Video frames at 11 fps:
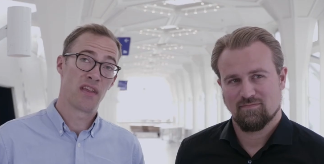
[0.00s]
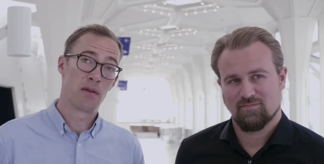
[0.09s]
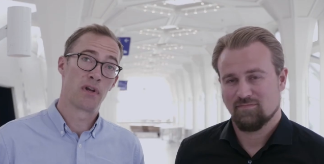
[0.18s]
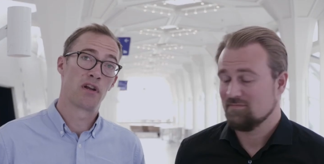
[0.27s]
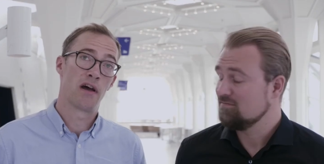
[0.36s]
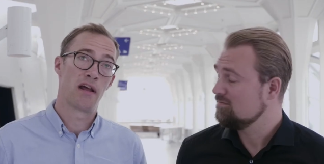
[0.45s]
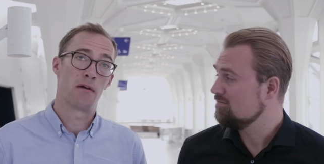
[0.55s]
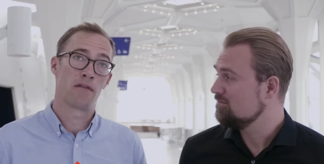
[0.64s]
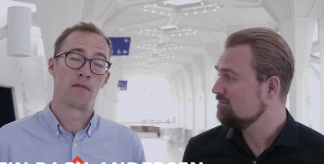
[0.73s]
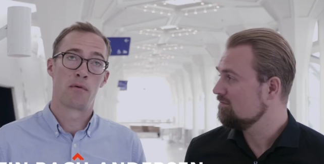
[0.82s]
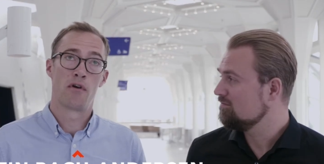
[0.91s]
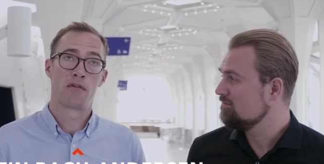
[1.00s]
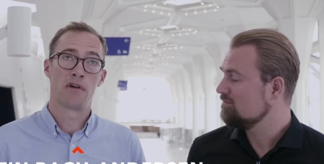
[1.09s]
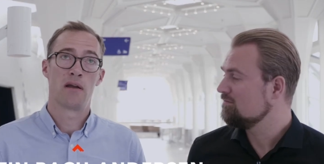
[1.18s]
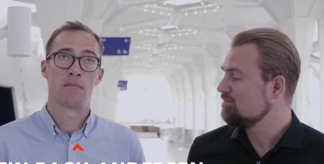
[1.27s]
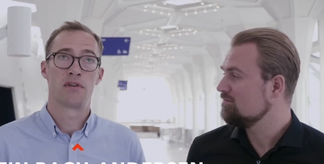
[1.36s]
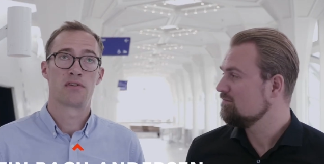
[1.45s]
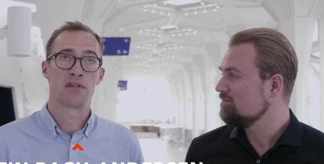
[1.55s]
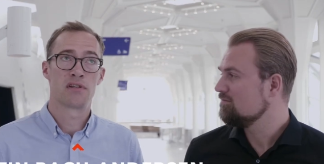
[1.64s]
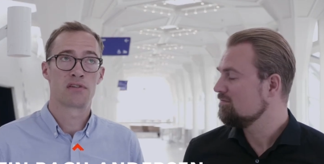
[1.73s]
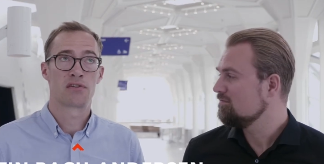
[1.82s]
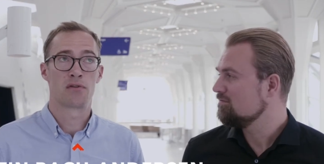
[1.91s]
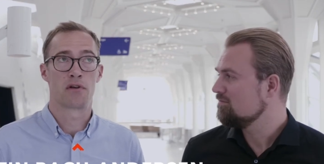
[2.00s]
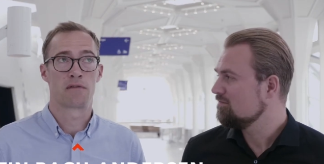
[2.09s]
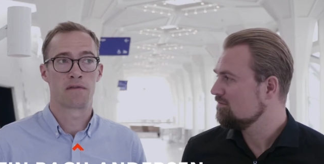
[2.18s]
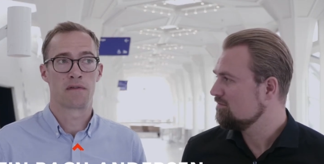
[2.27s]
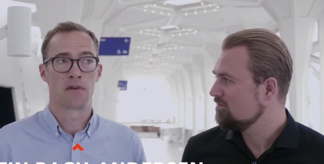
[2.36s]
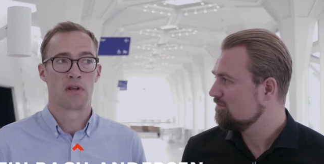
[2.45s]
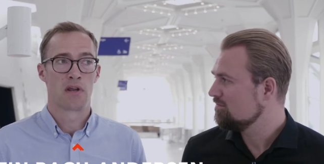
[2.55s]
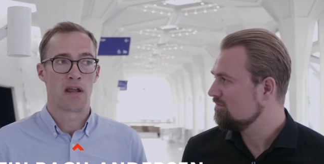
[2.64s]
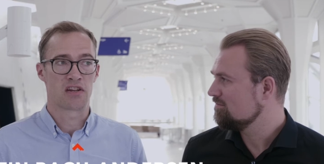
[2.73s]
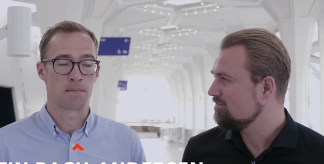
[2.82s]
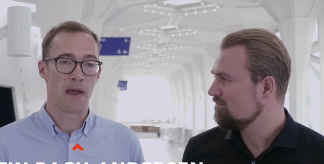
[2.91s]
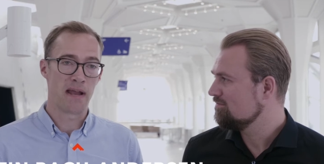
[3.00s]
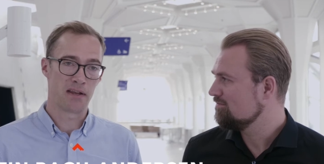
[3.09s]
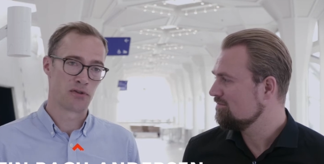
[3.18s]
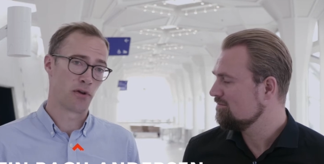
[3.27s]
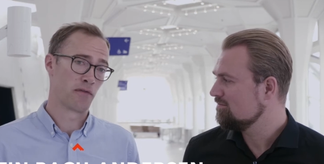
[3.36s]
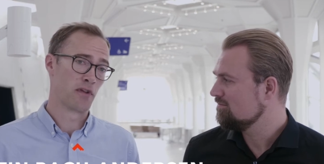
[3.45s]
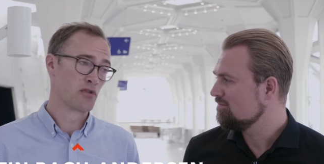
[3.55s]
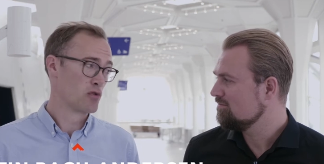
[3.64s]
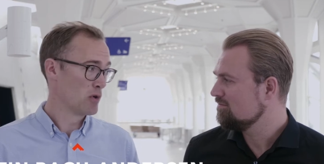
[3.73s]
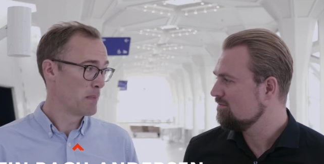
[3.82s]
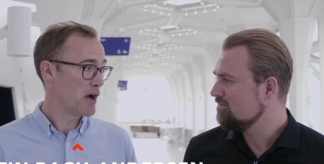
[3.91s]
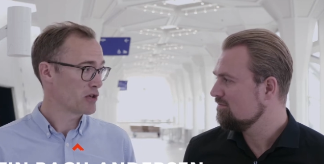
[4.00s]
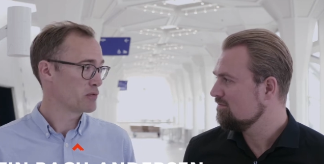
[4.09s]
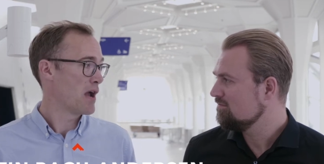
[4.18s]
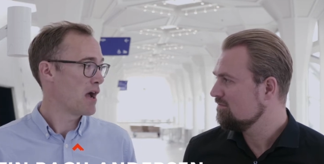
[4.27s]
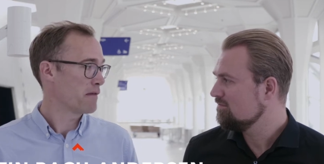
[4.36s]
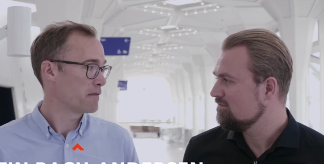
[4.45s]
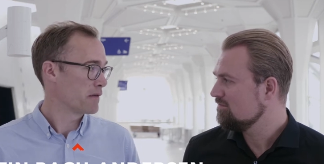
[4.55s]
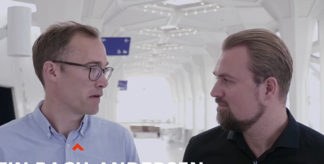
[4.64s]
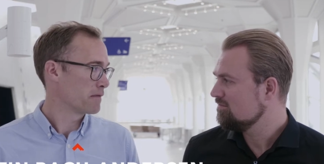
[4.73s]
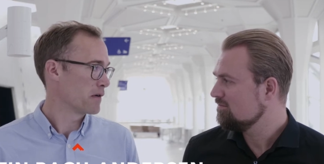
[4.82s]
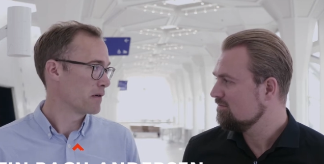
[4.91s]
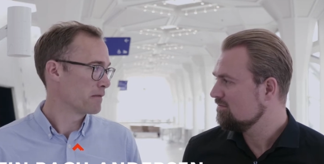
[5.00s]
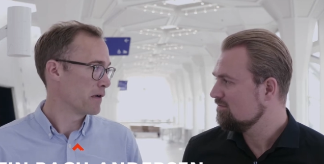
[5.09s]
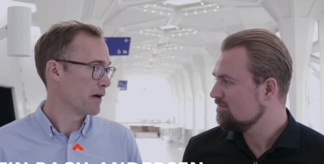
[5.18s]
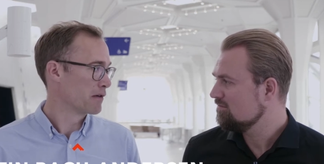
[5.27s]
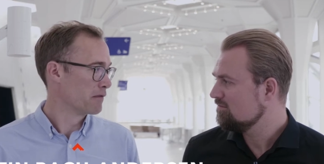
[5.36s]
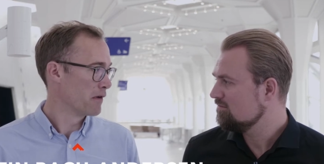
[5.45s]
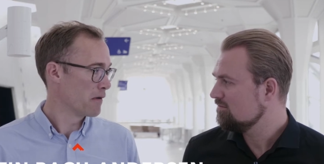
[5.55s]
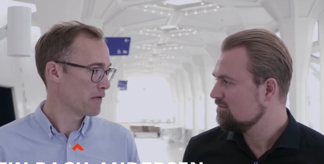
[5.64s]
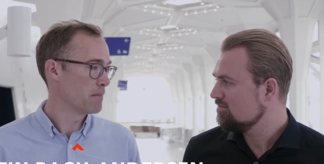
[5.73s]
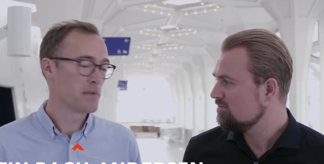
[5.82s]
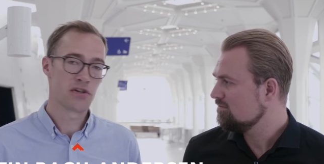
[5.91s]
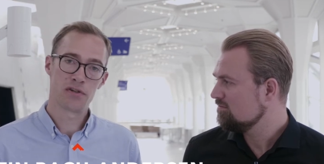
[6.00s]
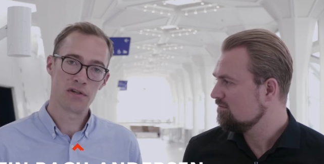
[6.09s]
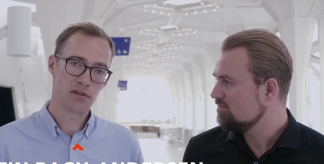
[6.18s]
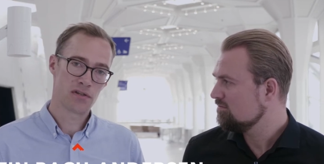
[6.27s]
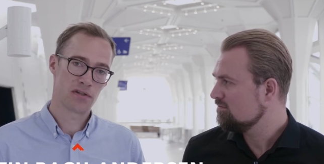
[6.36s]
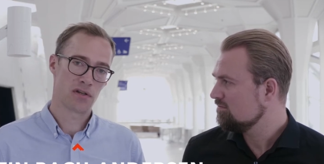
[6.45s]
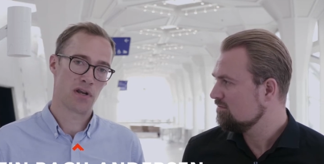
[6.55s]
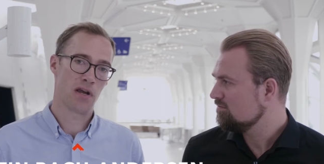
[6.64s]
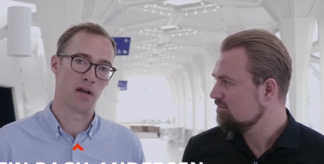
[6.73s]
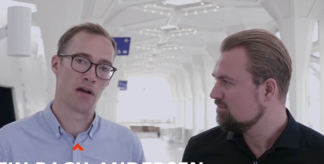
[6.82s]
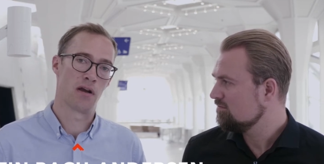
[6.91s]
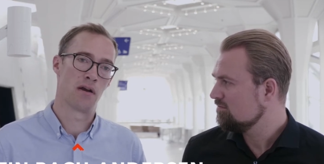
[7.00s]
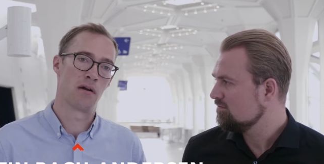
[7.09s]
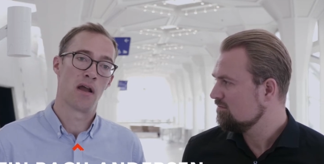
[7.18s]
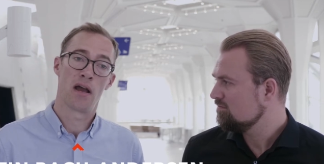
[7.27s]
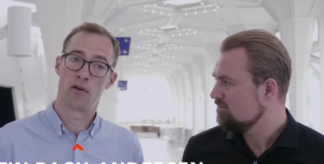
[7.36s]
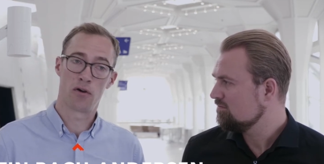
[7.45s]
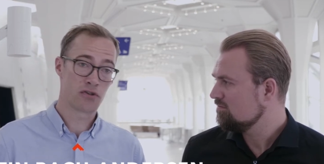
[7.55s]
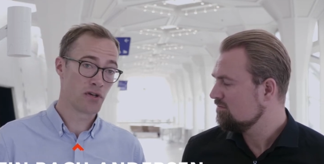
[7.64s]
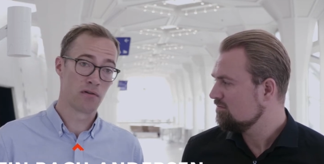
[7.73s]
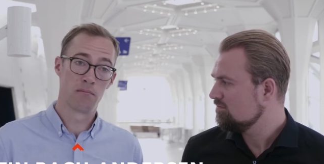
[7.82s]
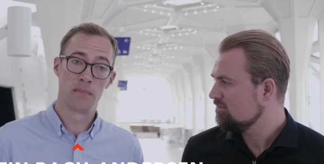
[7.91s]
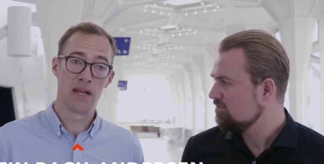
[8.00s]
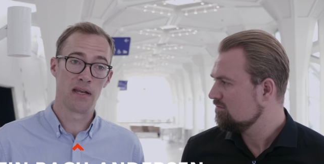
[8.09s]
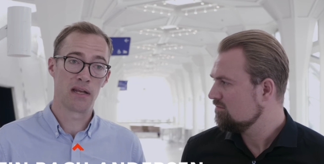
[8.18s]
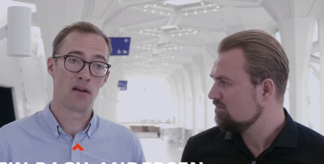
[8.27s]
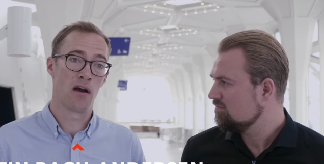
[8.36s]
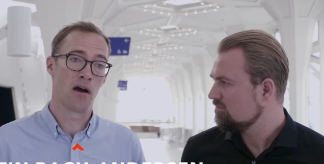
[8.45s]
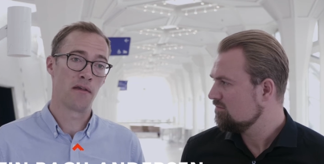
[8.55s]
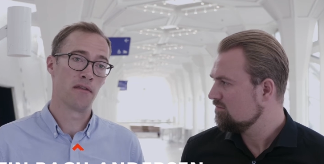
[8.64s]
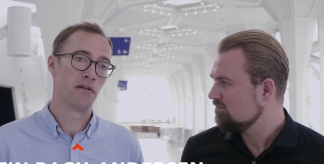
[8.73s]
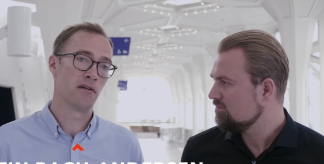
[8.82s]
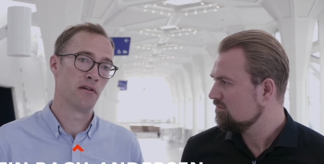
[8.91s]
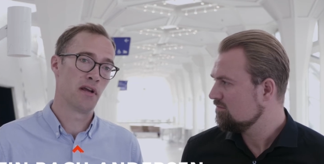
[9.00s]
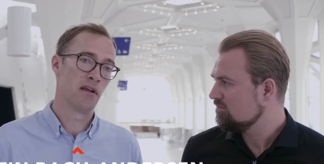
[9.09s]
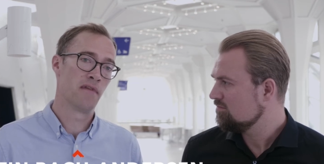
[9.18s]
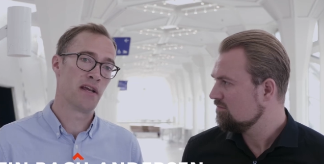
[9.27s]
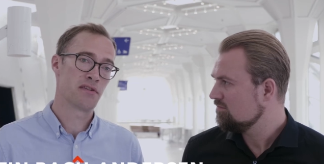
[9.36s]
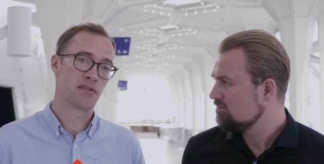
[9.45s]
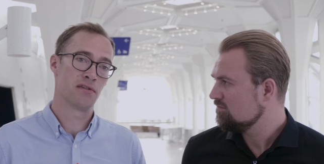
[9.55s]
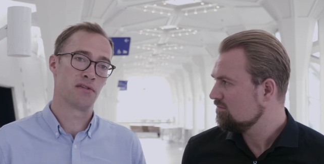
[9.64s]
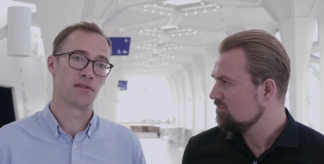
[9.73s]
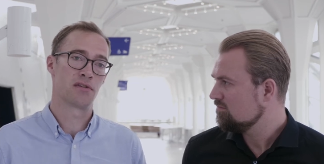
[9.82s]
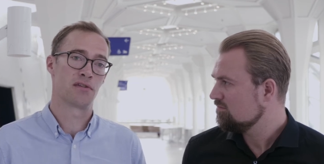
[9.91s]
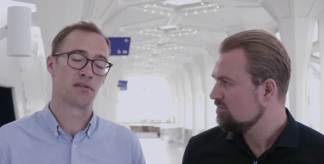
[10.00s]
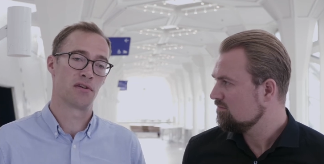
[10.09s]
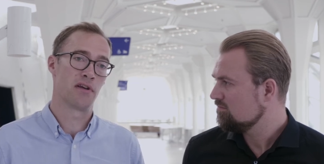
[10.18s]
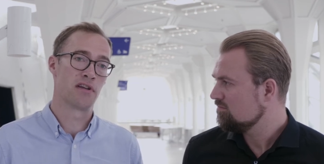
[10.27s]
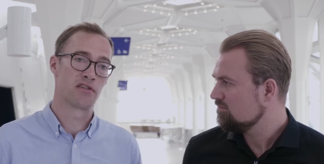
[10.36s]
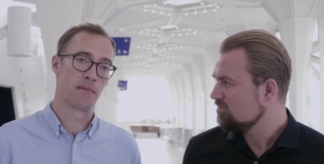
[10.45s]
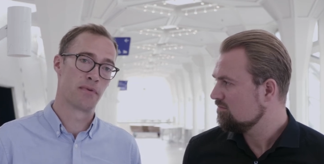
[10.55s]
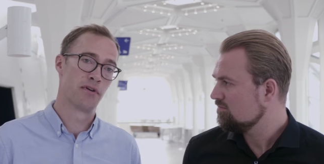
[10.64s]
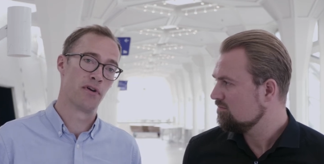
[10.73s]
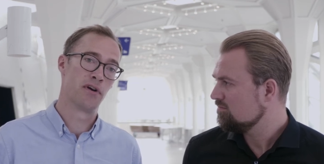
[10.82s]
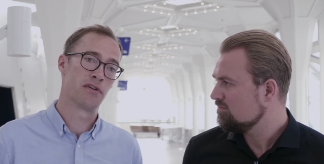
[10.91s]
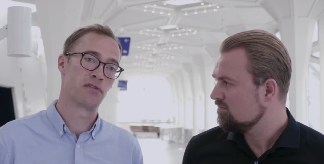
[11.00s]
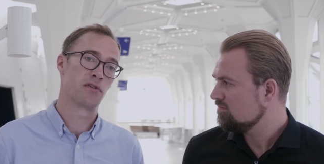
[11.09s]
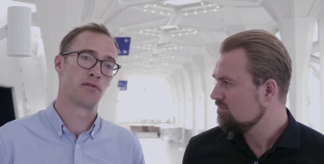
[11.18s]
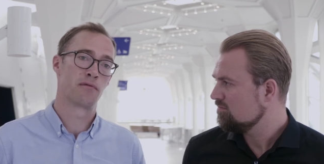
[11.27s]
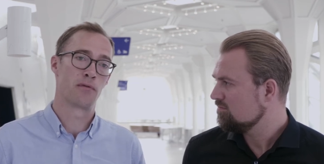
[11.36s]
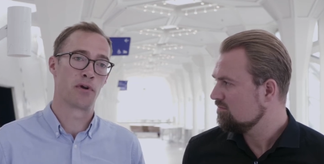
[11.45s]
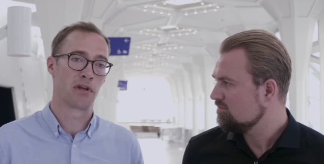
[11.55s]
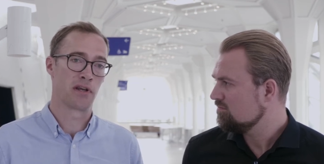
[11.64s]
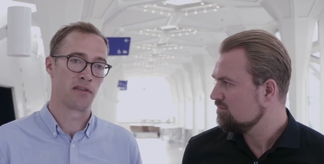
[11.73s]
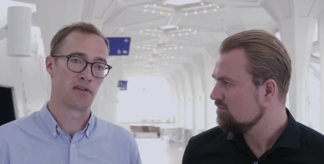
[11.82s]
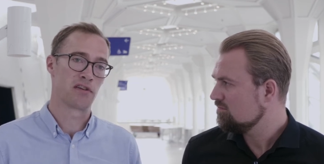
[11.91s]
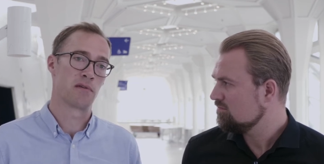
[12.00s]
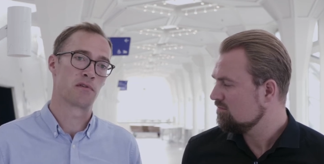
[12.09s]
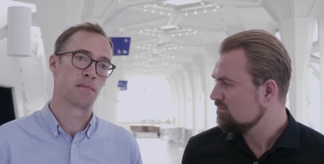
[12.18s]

Speaker 1: thing we got out of the program is, is sort of expanding sort of the toolbox we have for, for, for our growth ambitions uh, and also meeting other investors, uh, entrepreneurs sort of working in the same